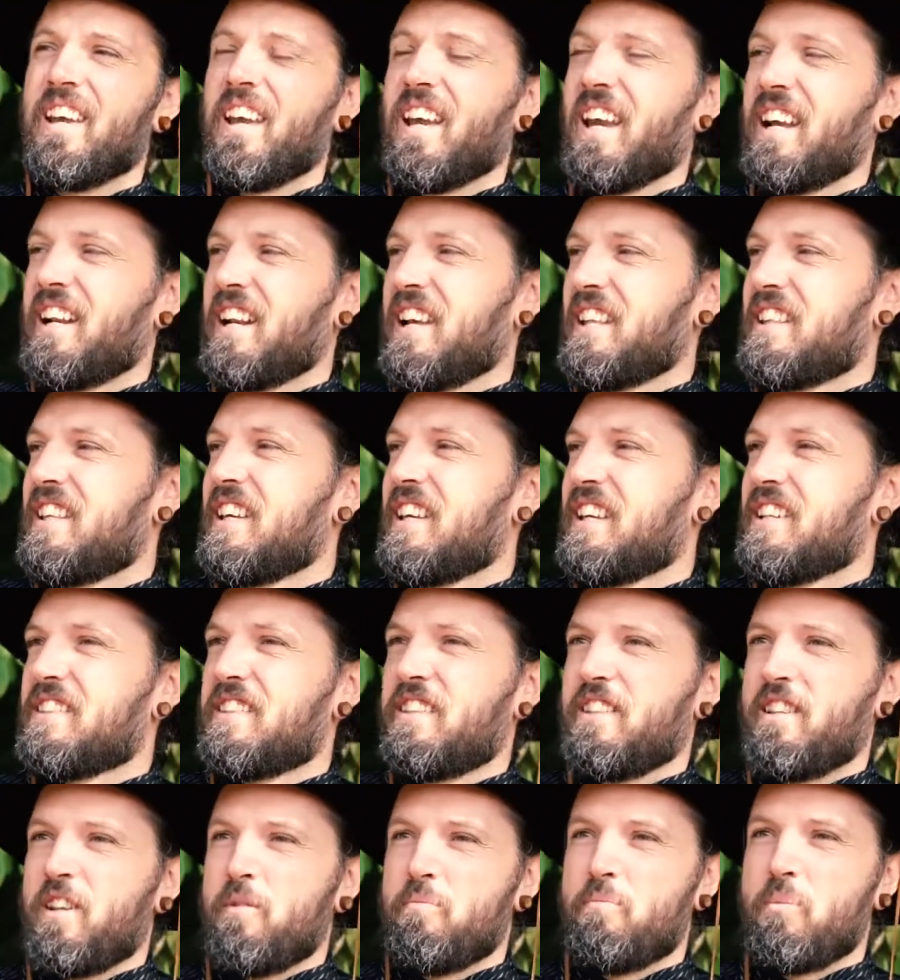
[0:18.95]
And I think it's
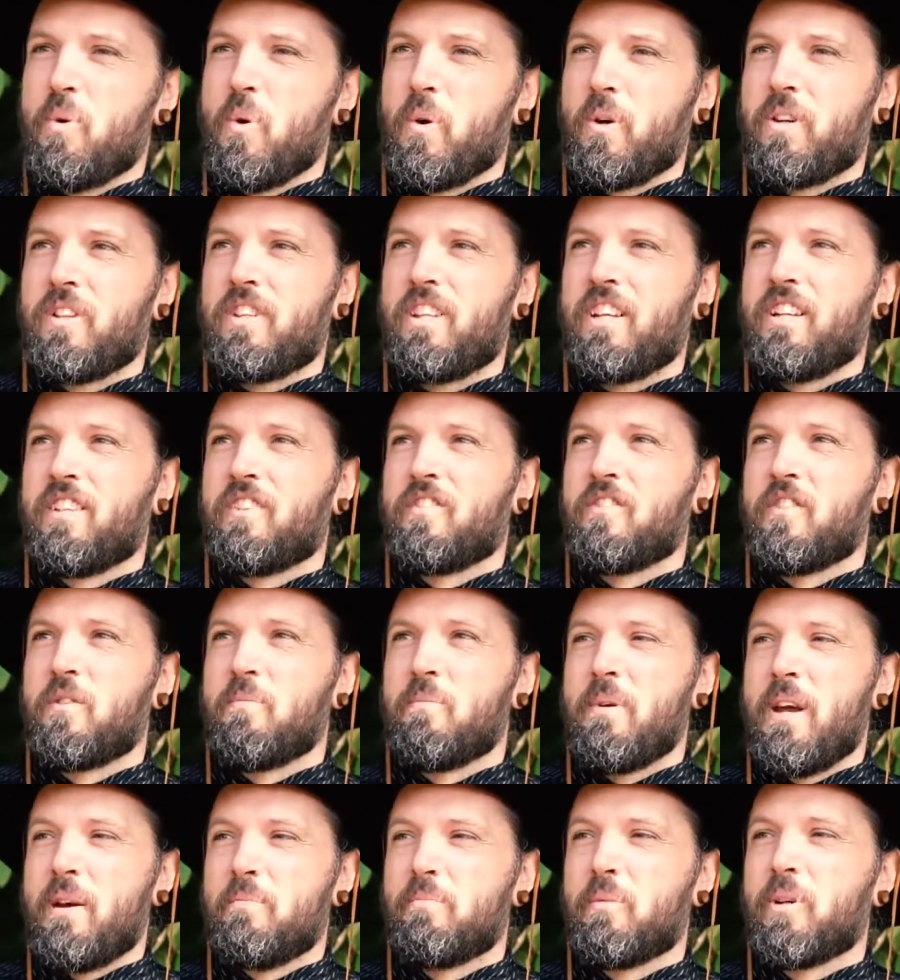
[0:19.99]
an important thing to
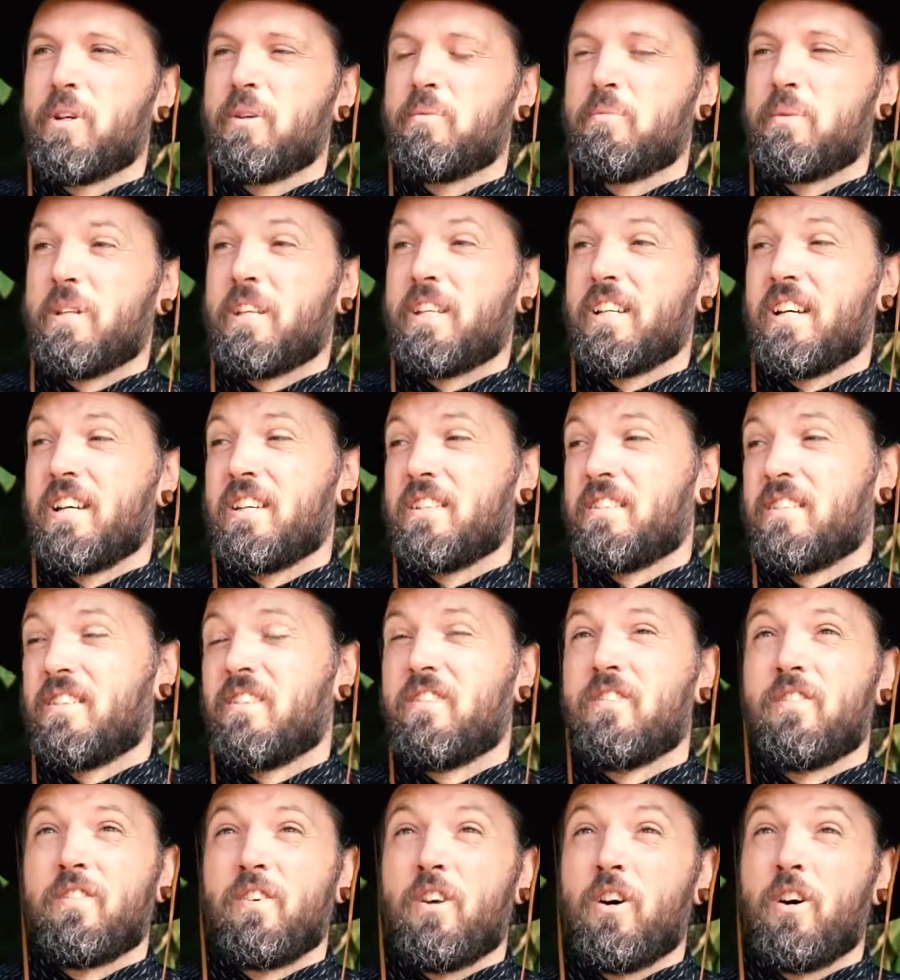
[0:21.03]
remember because
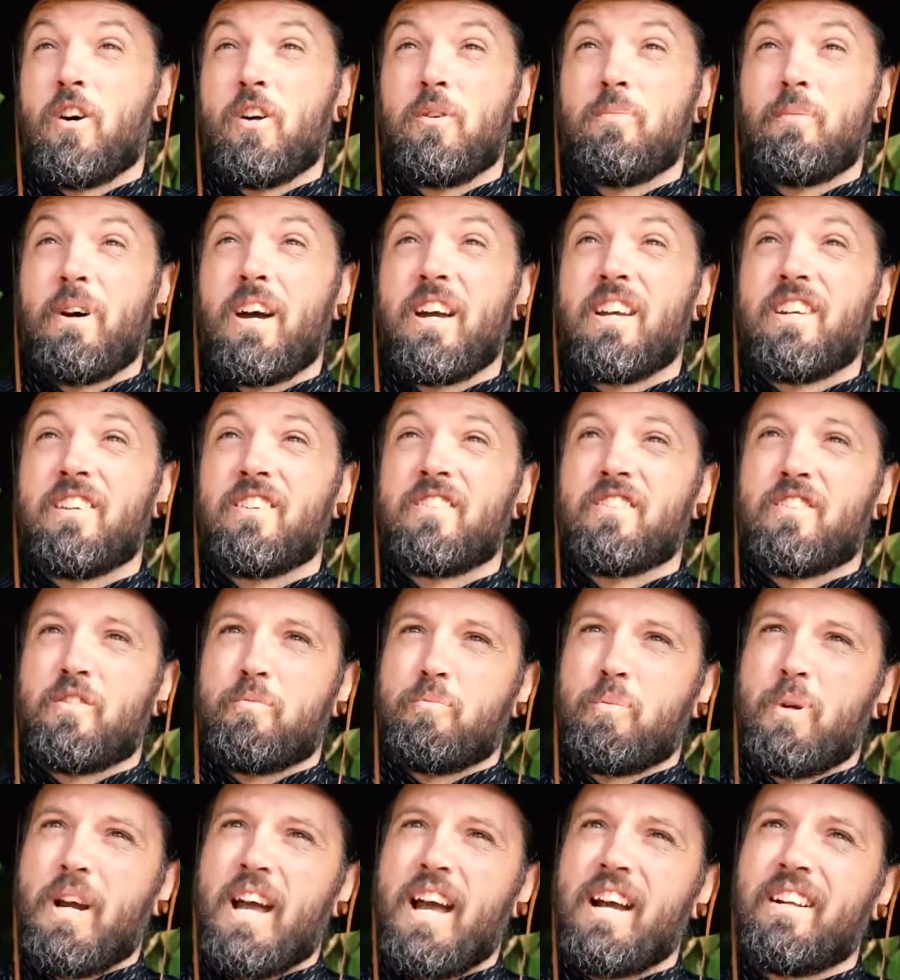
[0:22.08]
of all my years
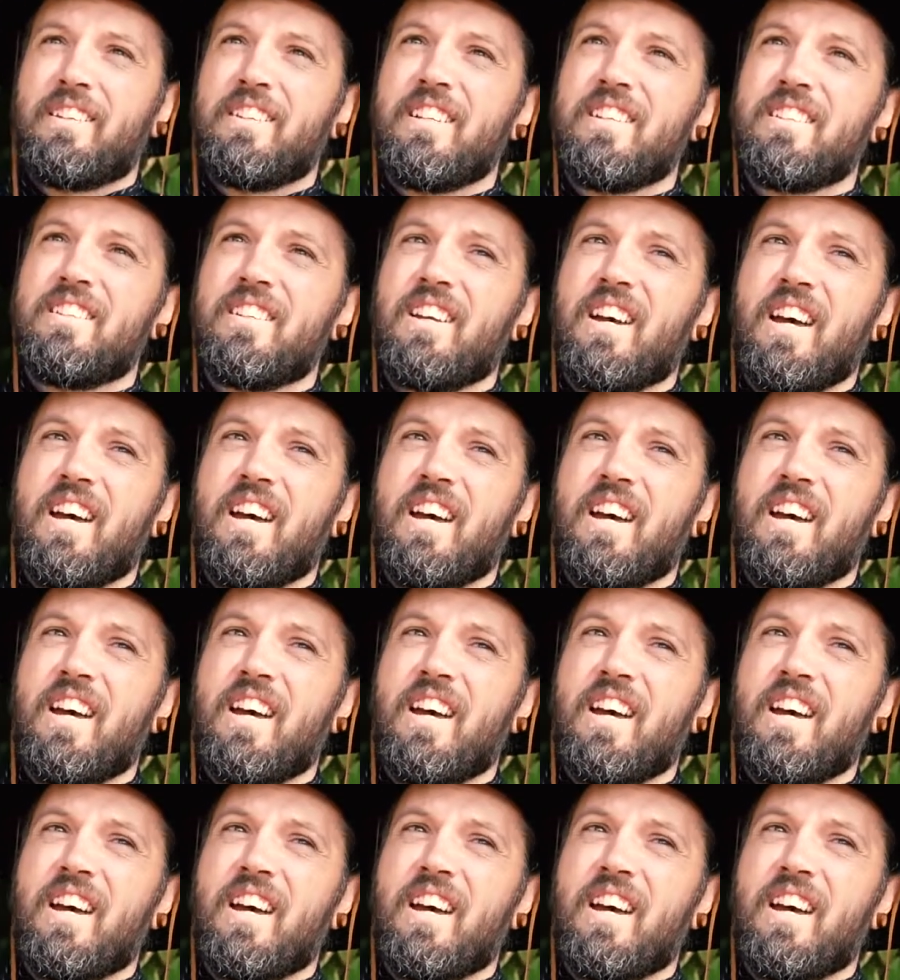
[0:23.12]
of practice.